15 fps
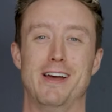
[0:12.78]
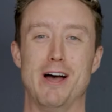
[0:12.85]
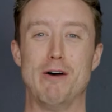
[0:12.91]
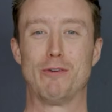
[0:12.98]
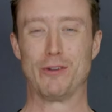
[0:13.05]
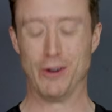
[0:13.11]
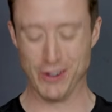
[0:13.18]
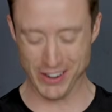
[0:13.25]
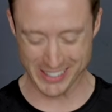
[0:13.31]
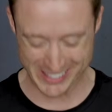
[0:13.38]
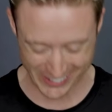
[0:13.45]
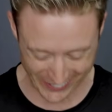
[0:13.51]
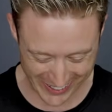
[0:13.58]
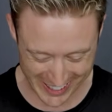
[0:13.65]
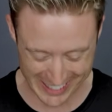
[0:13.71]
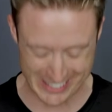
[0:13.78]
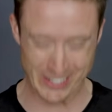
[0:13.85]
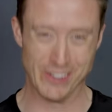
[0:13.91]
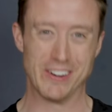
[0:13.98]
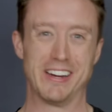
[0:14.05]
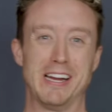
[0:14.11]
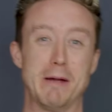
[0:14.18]
Of course, we are
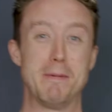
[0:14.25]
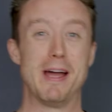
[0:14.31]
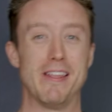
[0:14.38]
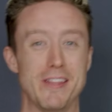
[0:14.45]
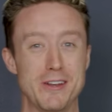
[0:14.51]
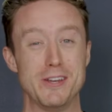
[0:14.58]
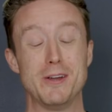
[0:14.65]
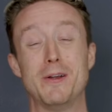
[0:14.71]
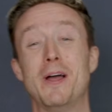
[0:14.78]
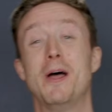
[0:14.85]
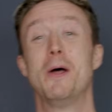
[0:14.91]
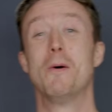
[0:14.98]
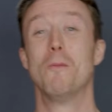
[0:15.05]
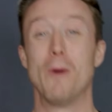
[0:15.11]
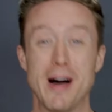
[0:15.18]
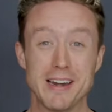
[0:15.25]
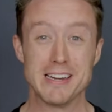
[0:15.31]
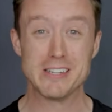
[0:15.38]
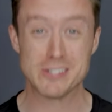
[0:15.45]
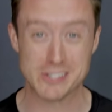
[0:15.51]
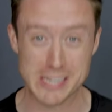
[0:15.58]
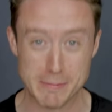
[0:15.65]
talking about the new
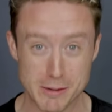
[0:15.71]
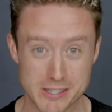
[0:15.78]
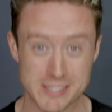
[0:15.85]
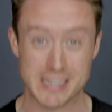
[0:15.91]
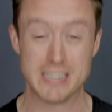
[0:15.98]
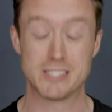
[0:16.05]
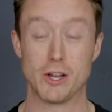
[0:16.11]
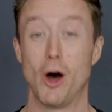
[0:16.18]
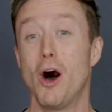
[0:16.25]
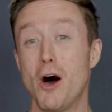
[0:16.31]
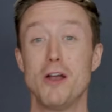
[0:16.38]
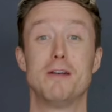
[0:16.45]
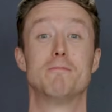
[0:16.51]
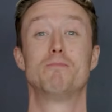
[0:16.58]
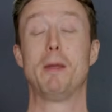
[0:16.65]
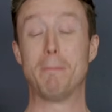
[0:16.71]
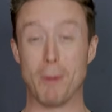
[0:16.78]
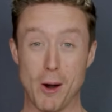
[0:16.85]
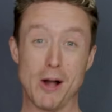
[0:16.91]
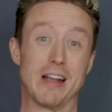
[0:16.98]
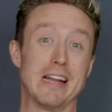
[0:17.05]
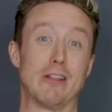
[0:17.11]
1-inch CMOS sensor on the
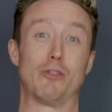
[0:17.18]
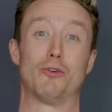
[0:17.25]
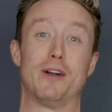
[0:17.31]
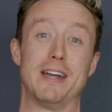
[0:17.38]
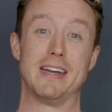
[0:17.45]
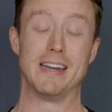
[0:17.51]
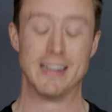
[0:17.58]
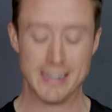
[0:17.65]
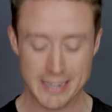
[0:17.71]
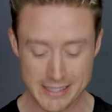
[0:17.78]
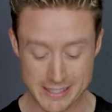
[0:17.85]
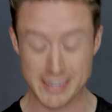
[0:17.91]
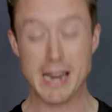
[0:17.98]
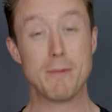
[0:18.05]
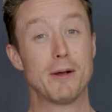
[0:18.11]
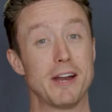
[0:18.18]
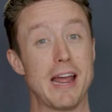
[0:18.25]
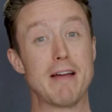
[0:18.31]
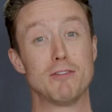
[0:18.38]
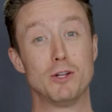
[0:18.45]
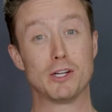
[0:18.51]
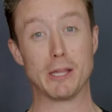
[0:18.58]
Pocket 3. Today we're going to
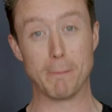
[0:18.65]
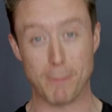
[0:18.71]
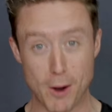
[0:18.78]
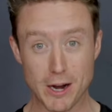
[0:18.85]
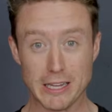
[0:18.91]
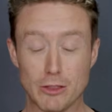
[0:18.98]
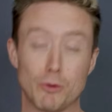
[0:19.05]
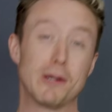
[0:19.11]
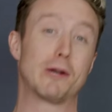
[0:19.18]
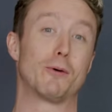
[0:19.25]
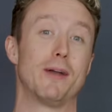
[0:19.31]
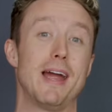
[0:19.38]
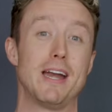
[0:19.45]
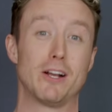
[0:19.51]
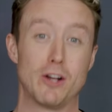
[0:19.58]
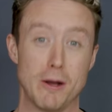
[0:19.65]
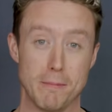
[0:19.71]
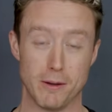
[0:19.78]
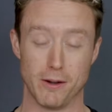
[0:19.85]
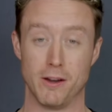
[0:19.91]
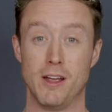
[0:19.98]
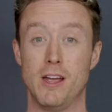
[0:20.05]
have a look at the Pocket 3 Creator
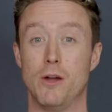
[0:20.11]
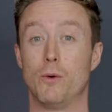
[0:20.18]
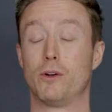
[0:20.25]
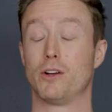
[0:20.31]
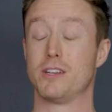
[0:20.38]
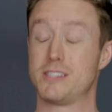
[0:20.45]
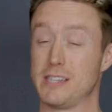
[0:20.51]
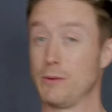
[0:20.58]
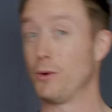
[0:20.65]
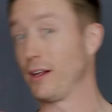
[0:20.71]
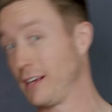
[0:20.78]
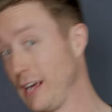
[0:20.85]
Combo. We're going to see what